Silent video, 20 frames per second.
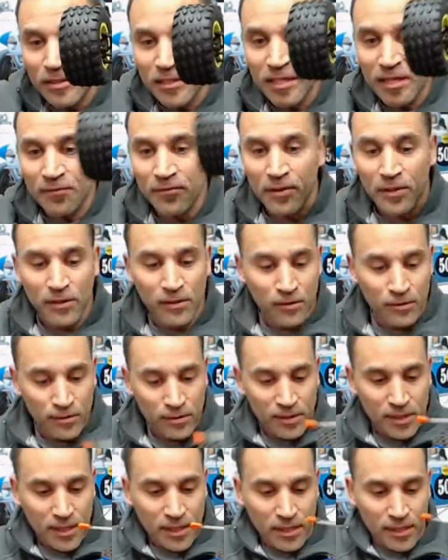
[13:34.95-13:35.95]
You never
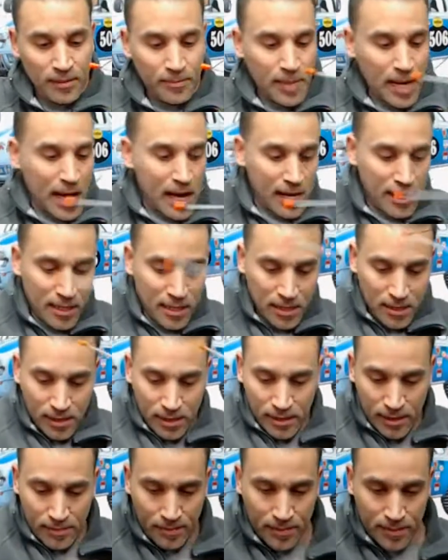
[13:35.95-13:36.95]
lose none of the body
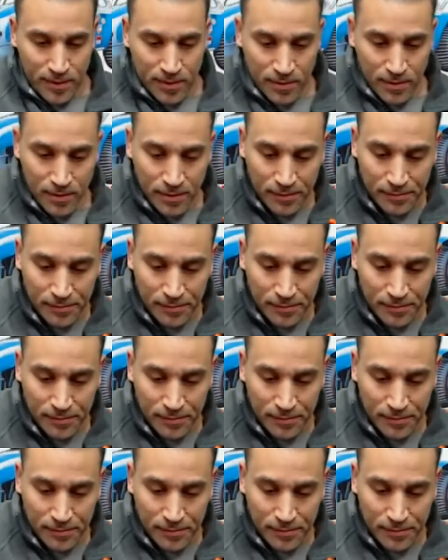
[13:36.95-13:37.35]
clips.